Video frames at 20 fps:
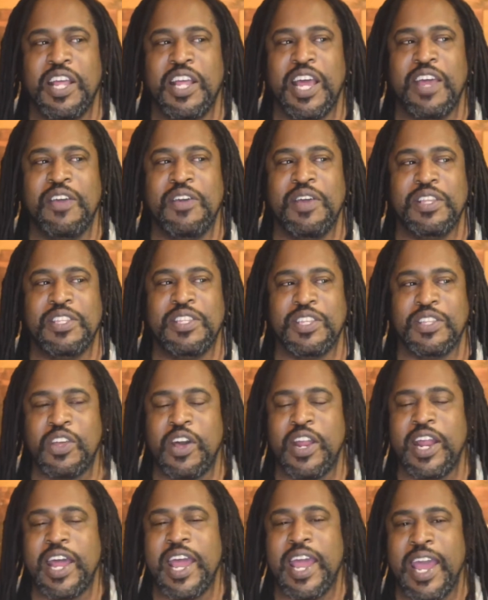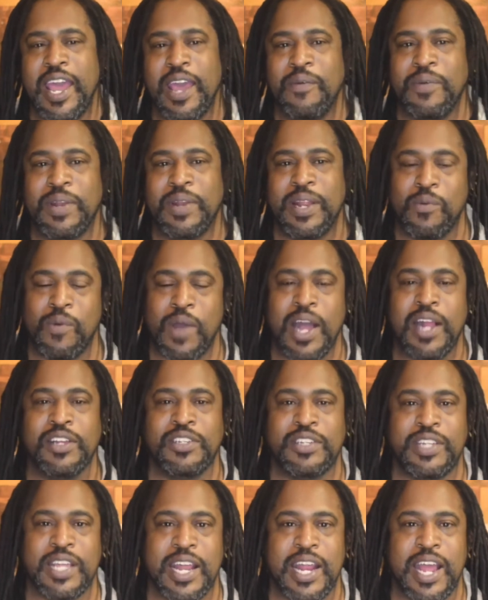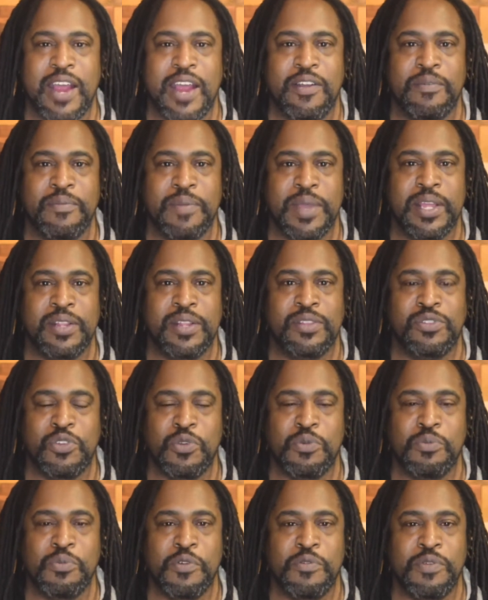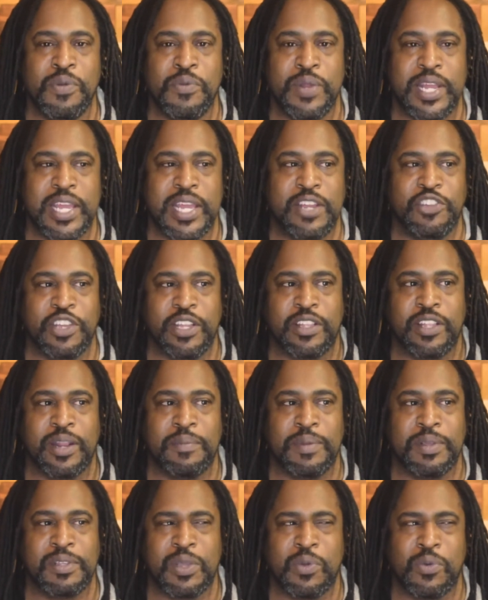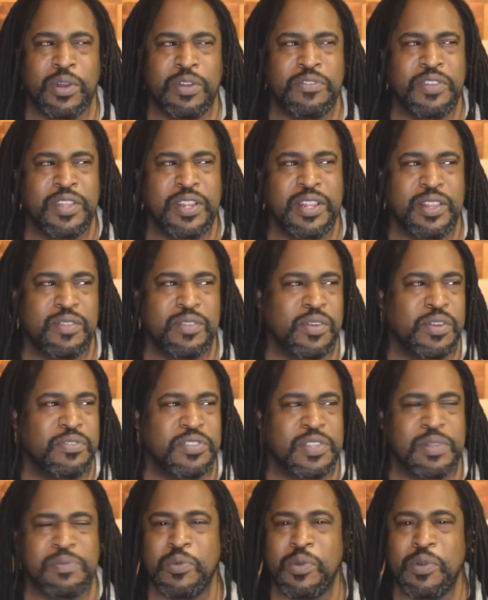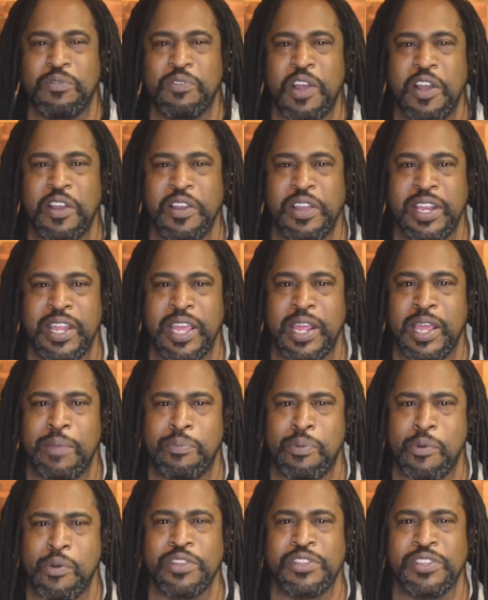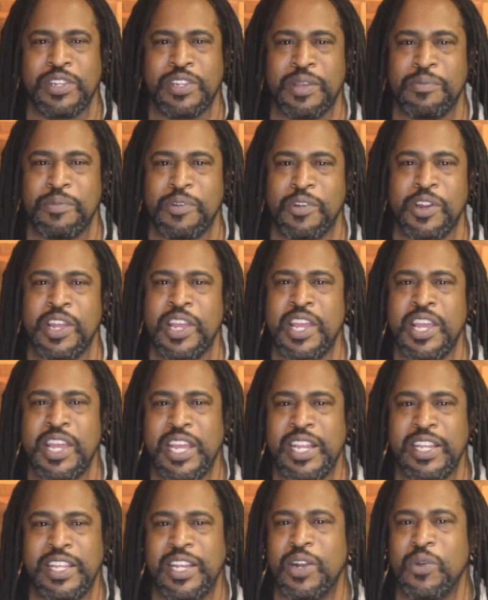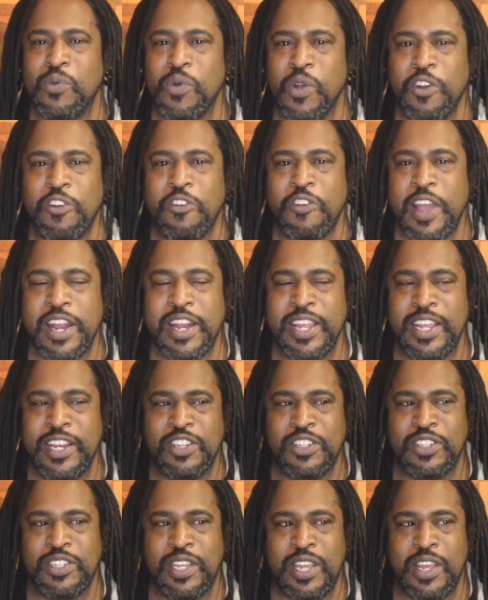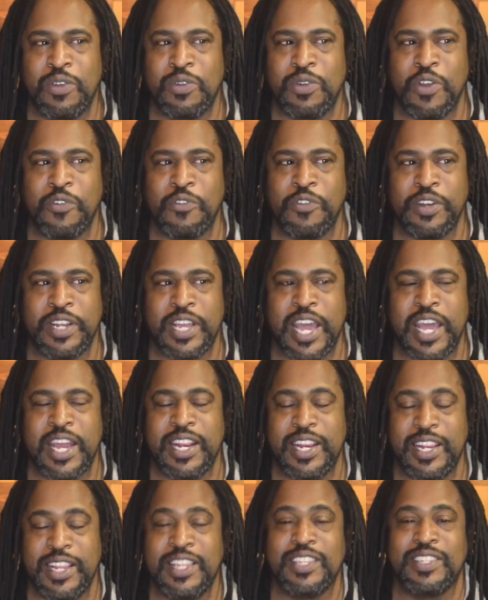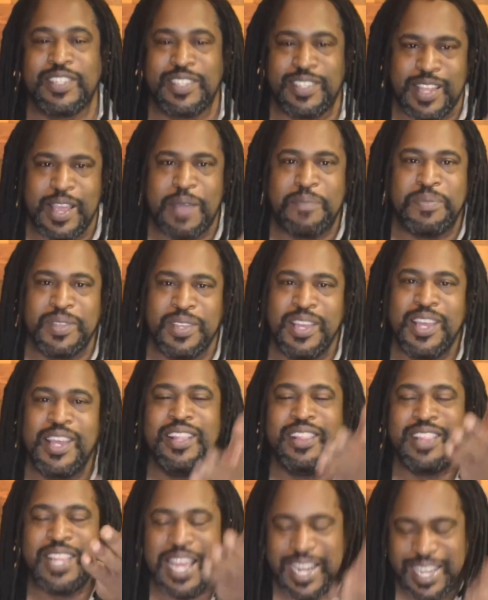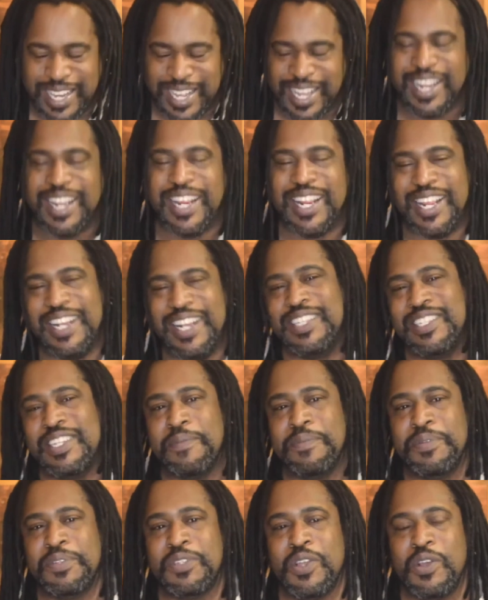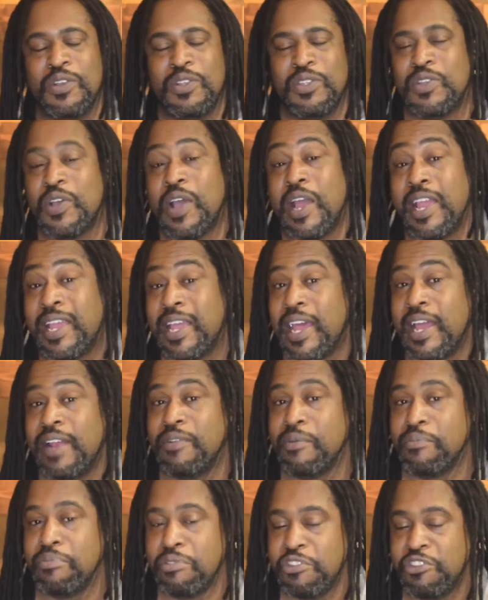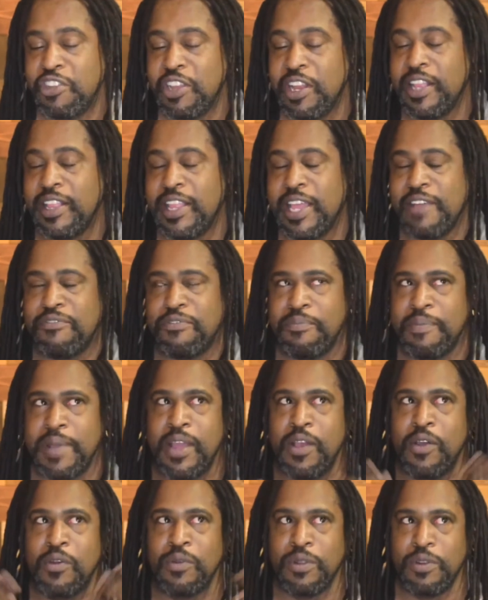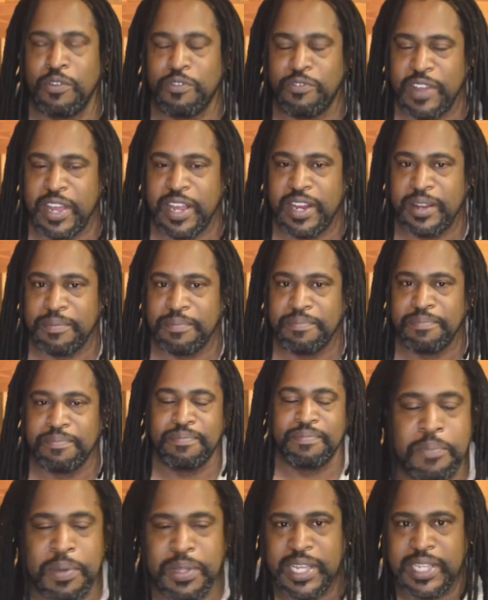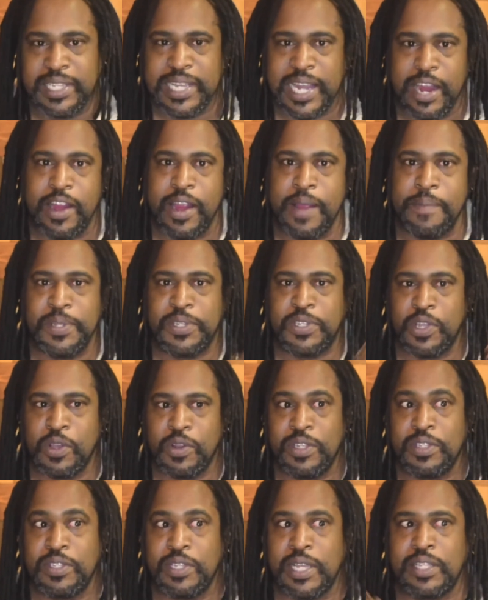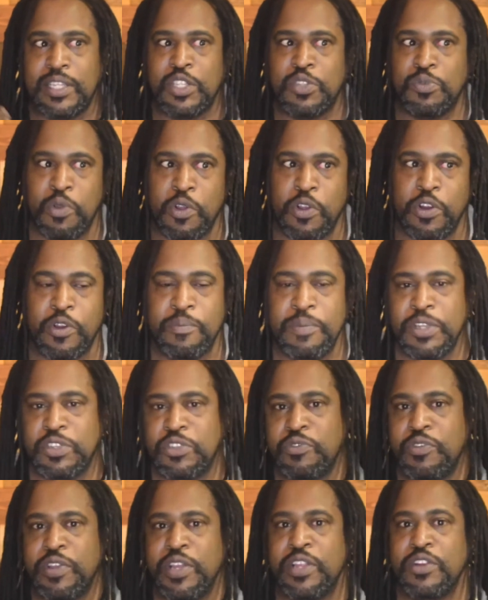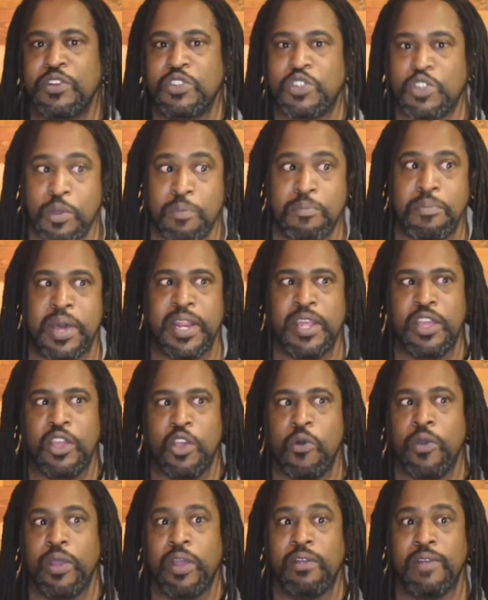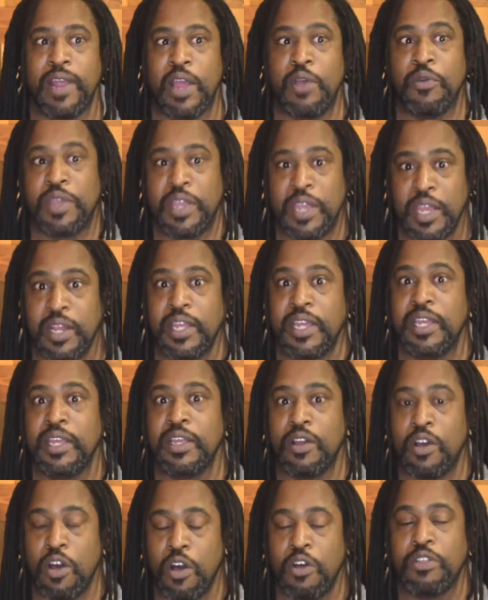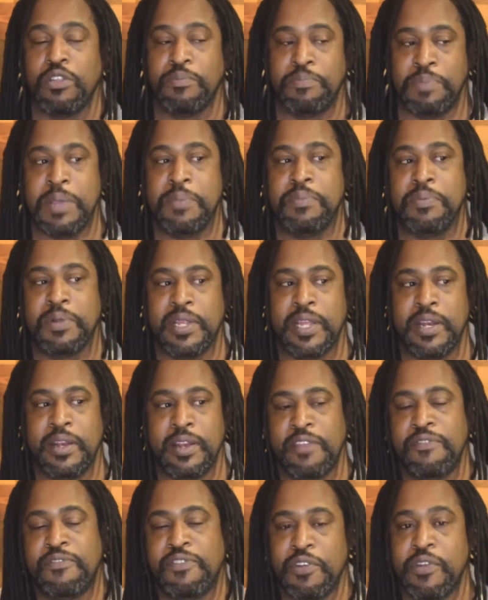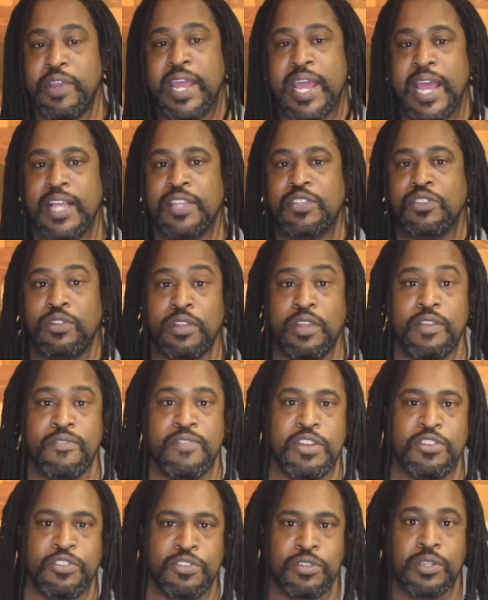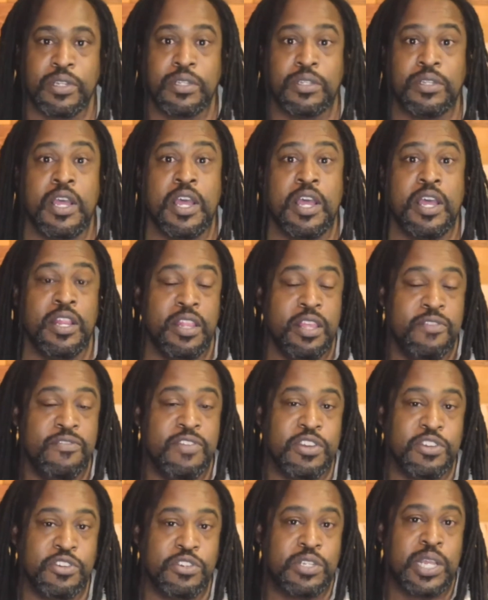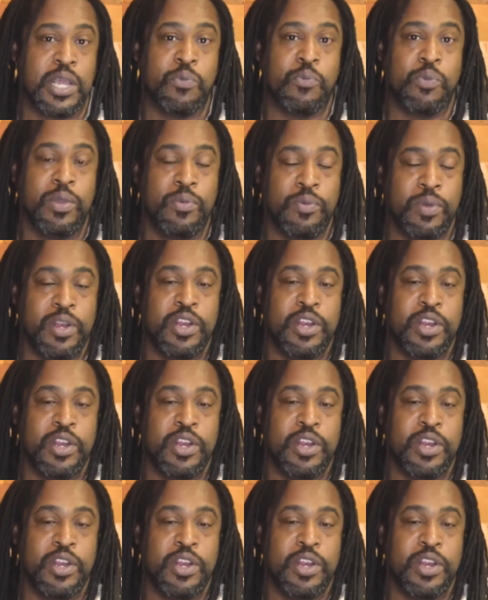It's a thought I had when I watched that Iron Man 2 movie when they injected him. I was like, what if something went wrong and they poisoned him or it didn't work right and he just keeled over and died? And this is they did it in this episode, so I kind of appreciated that for my own little fandom. But the entire episode is like this murder mystery. There's somebody going around killing all the people that Nick Fury has on the Avengers list. The Avengers that we would